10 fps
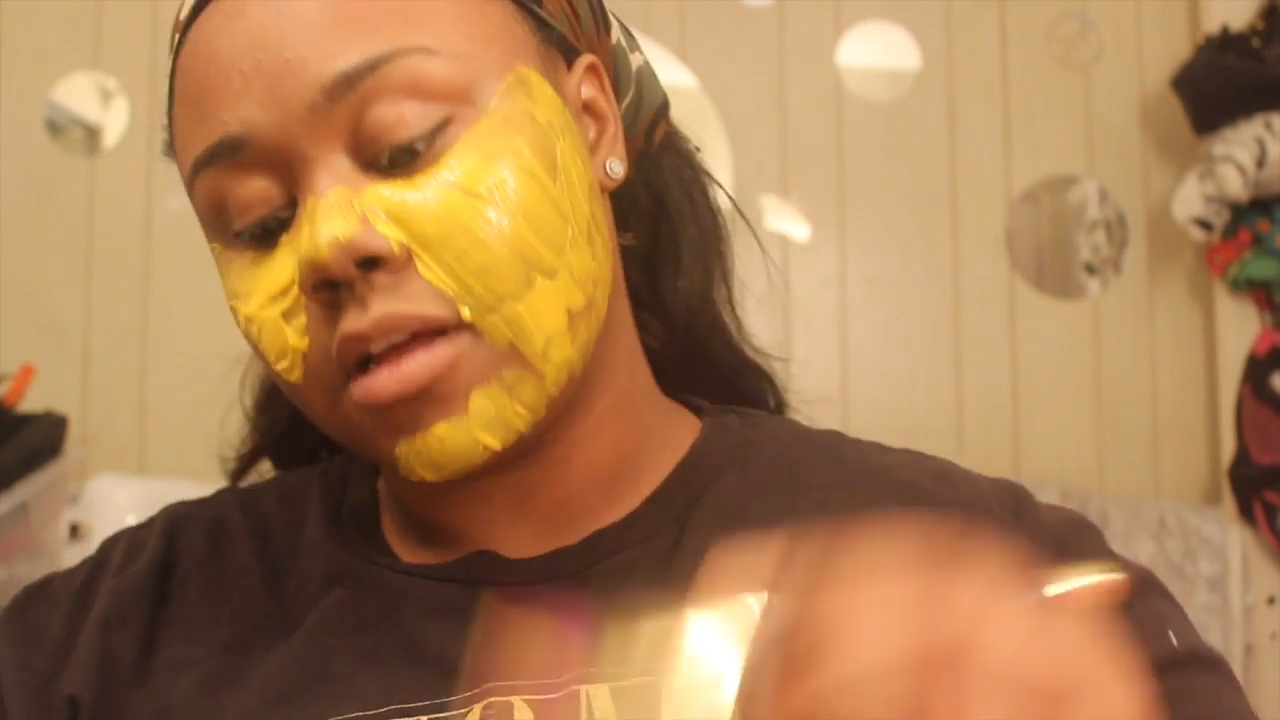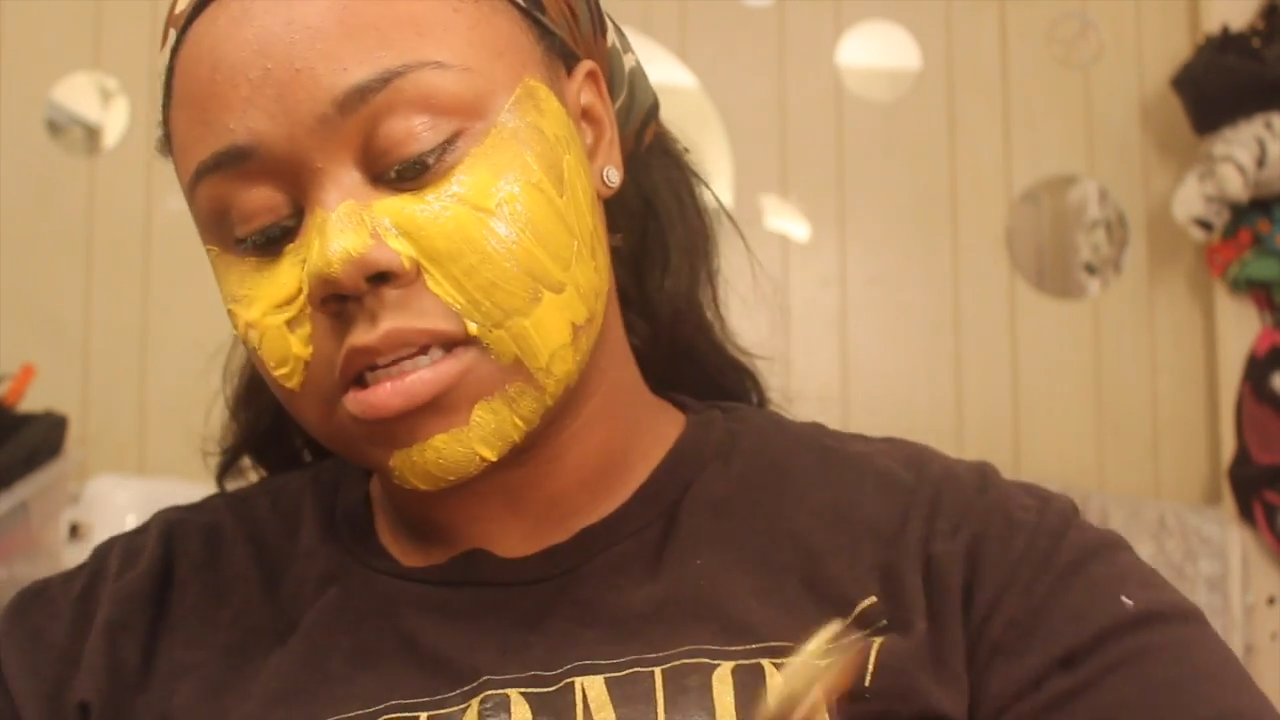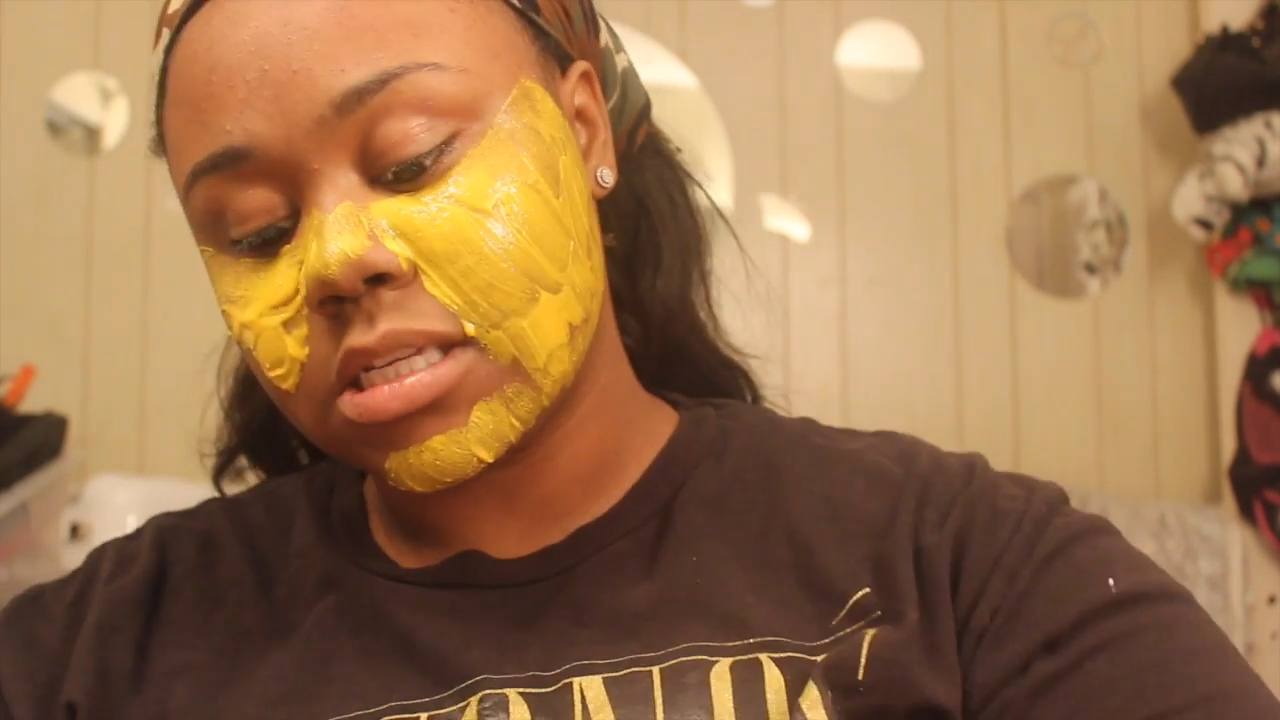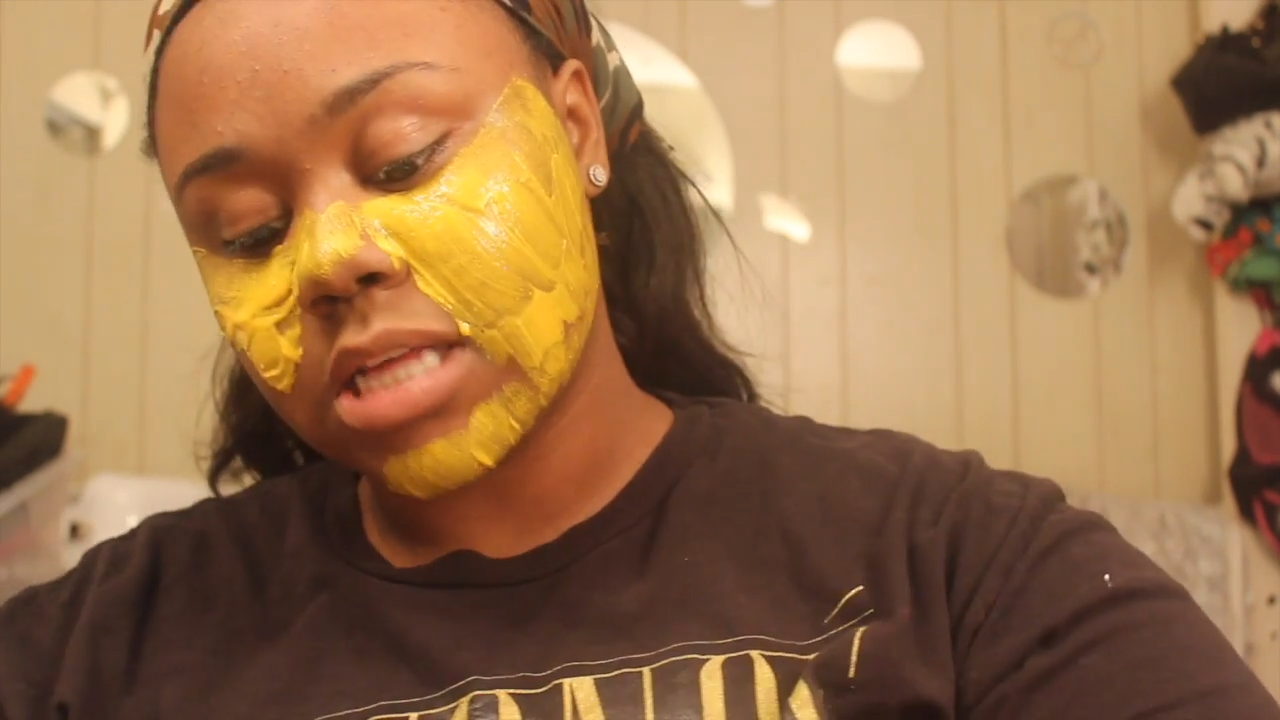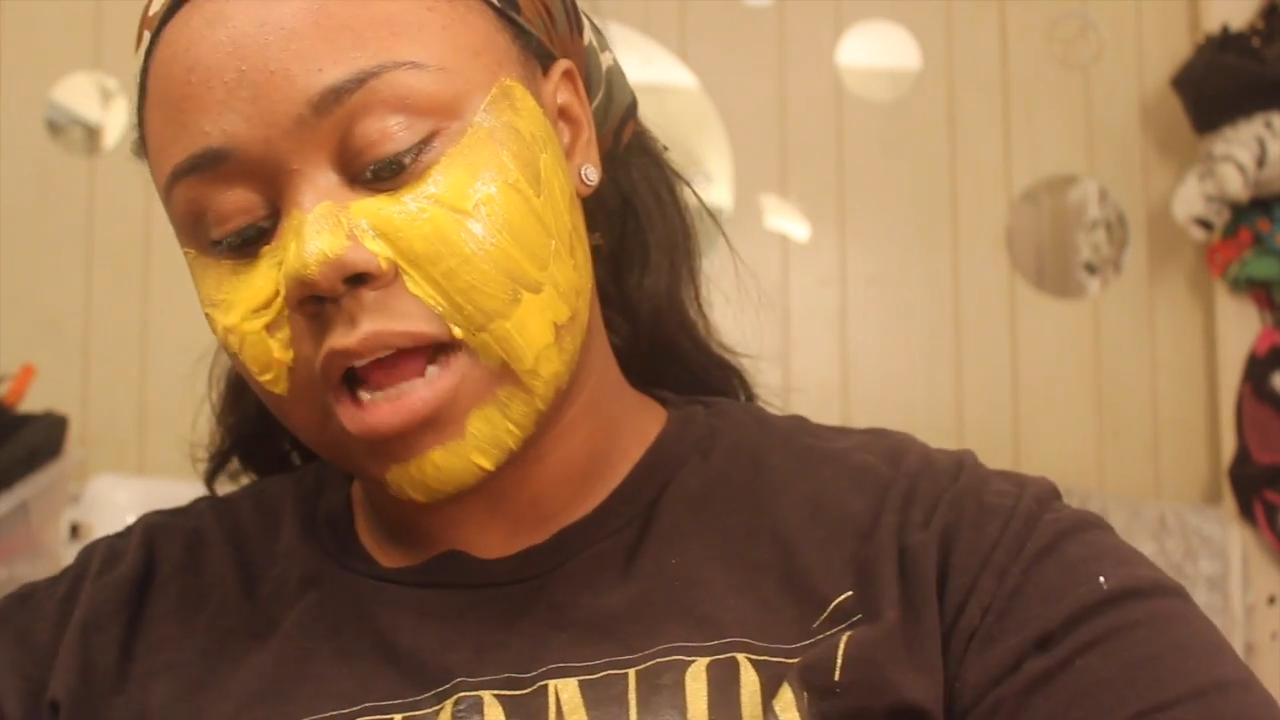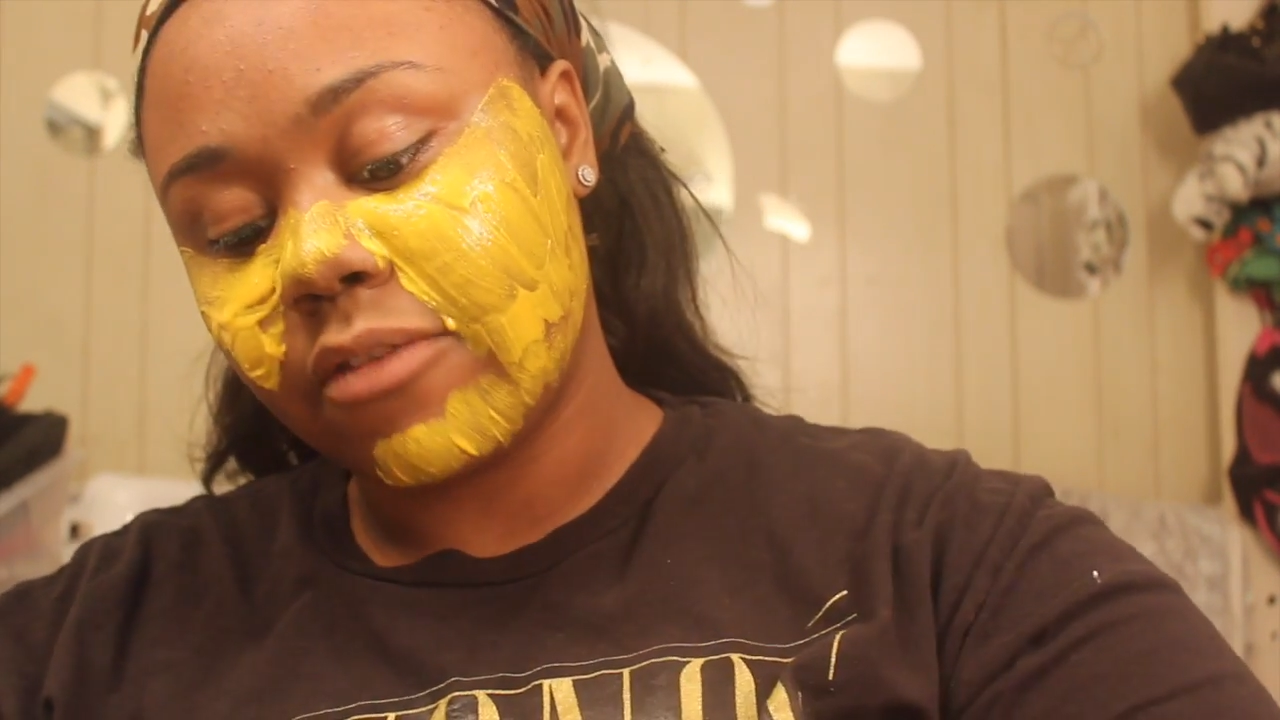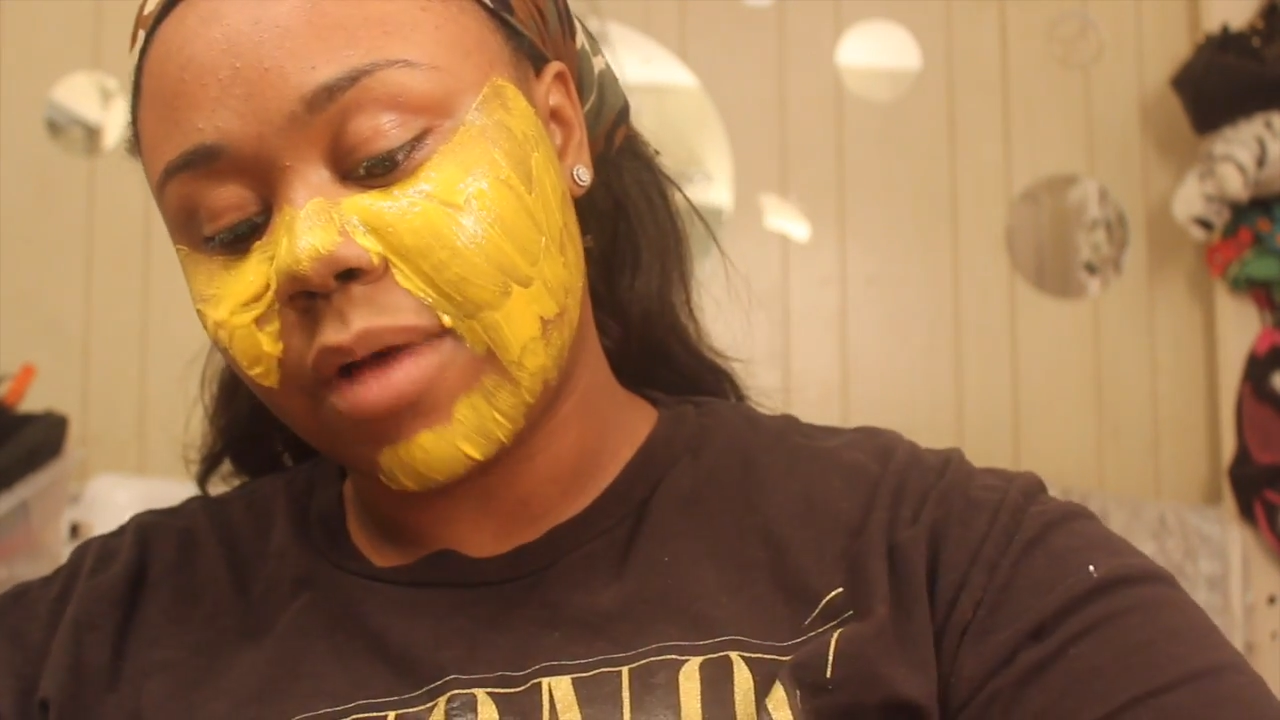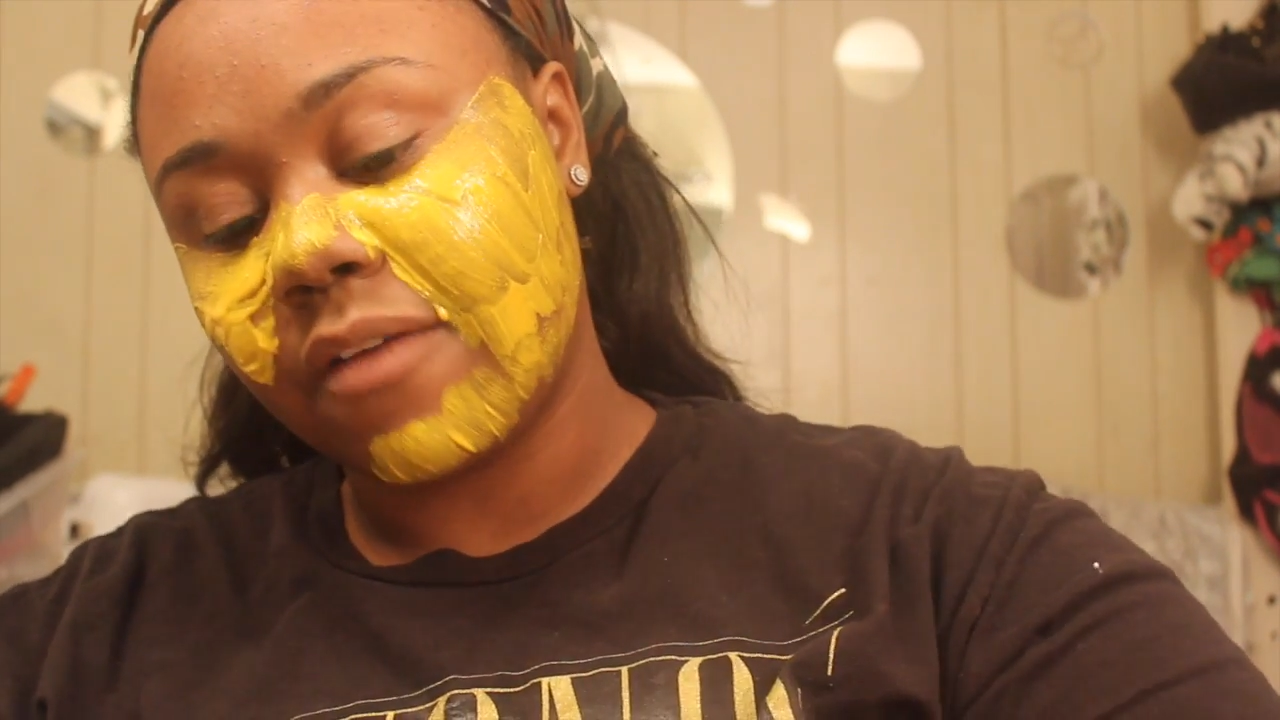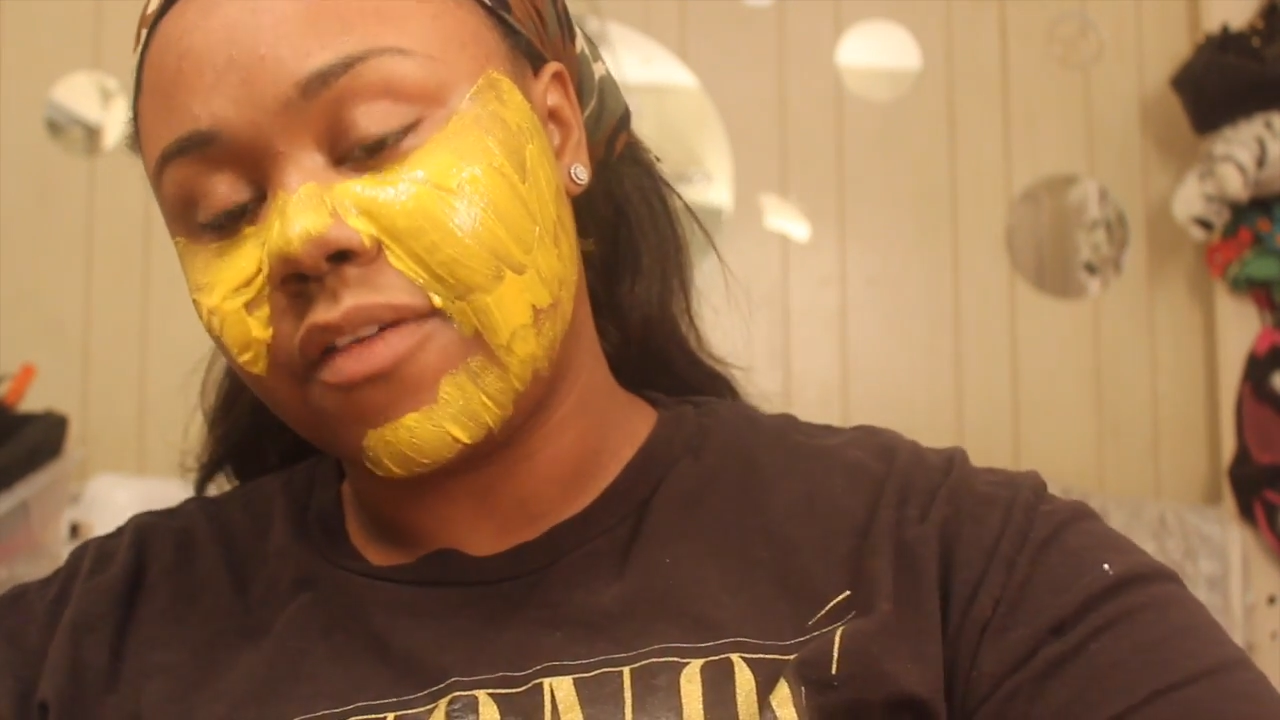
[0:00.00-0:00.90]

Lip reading: side of my